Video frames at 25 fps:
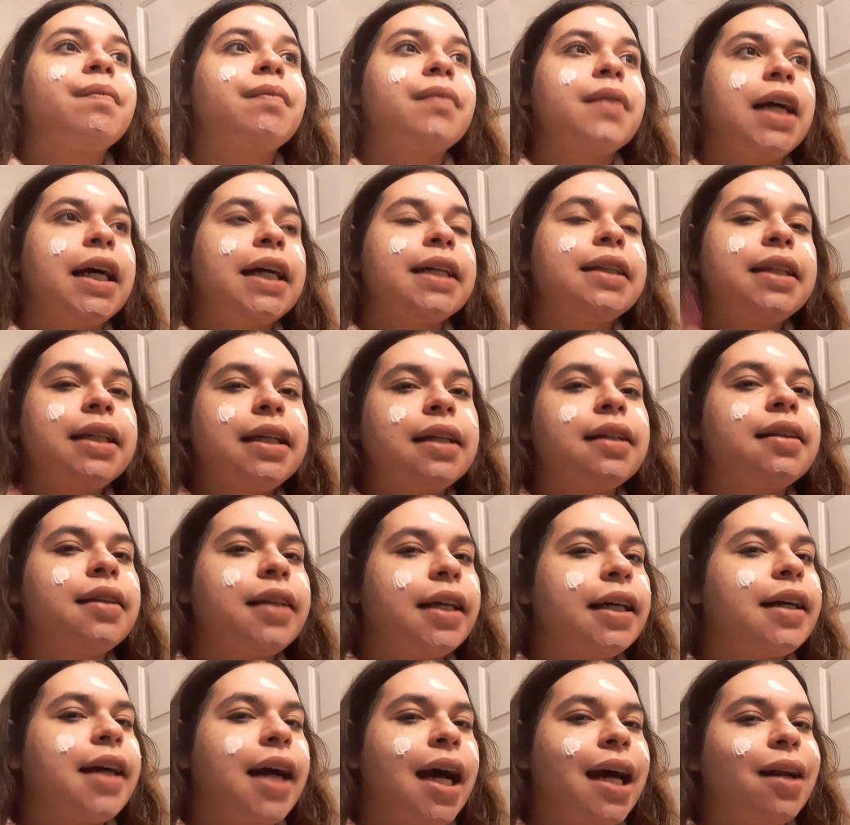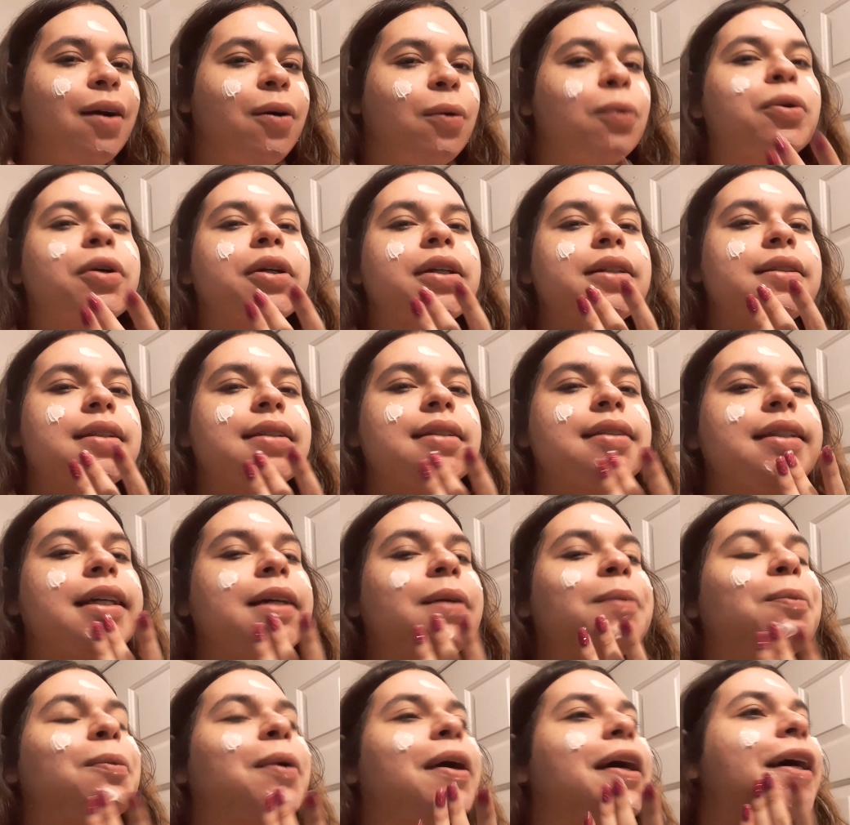I think it kind of works the
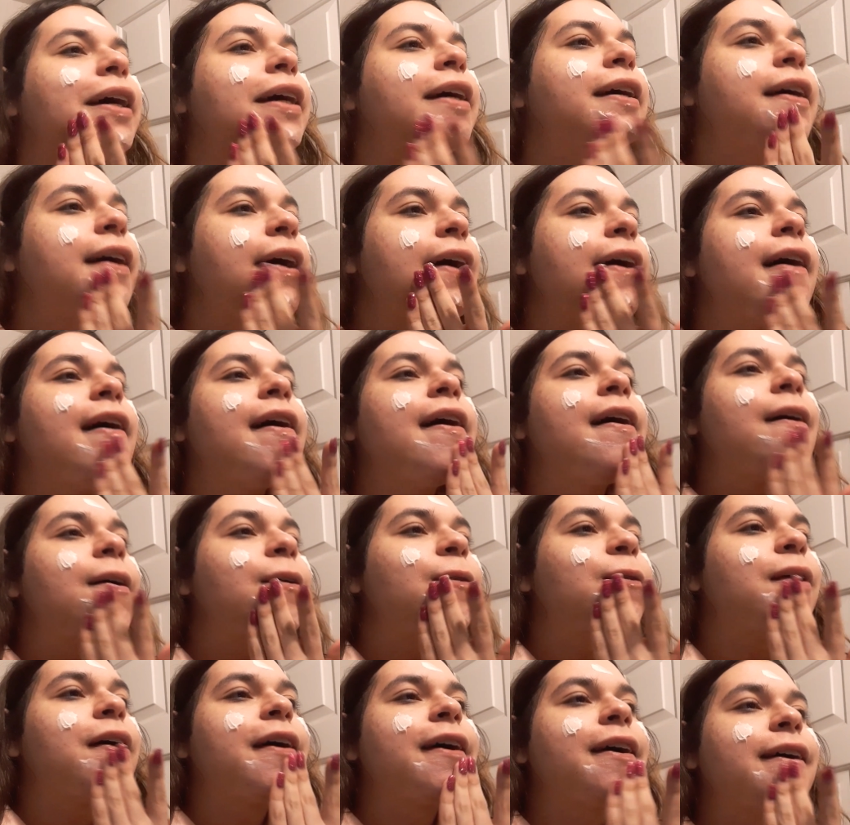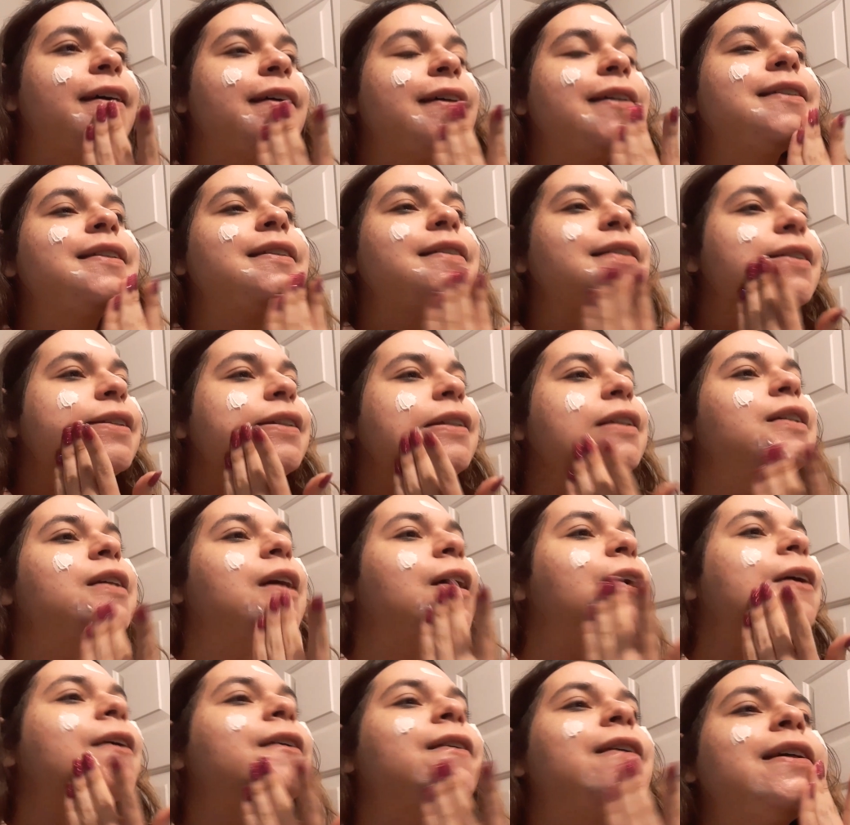same way where it's, you
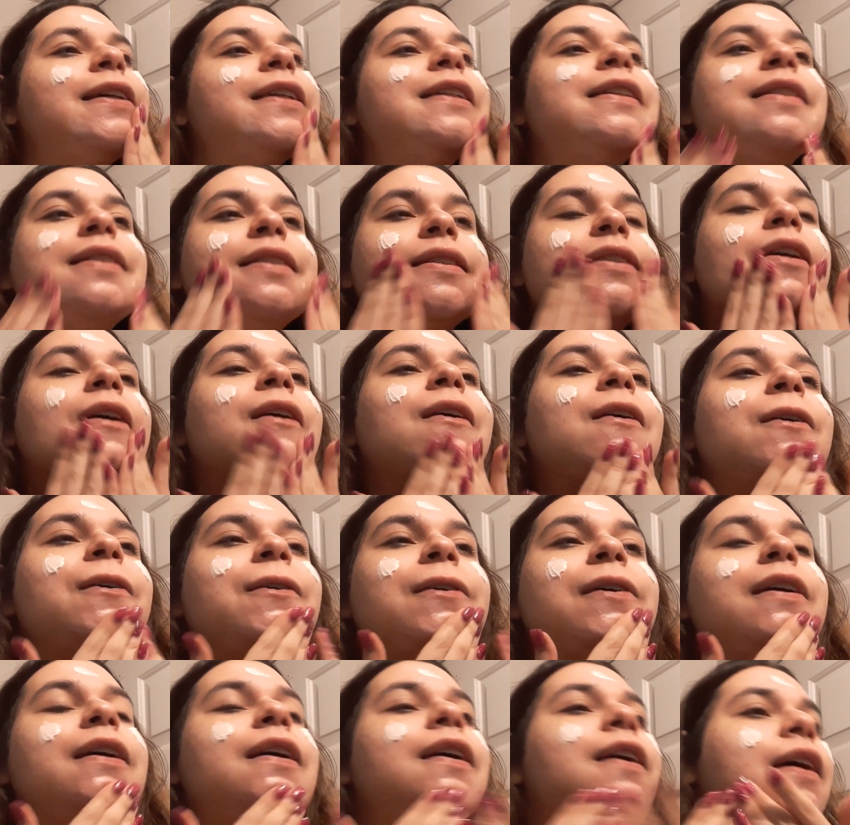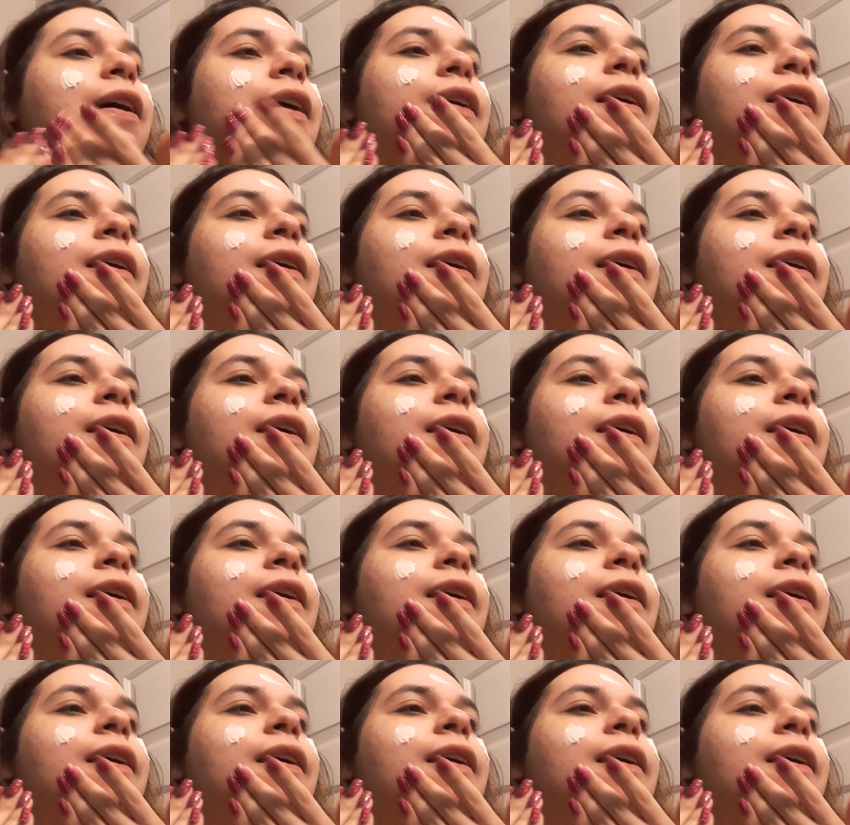know, it's so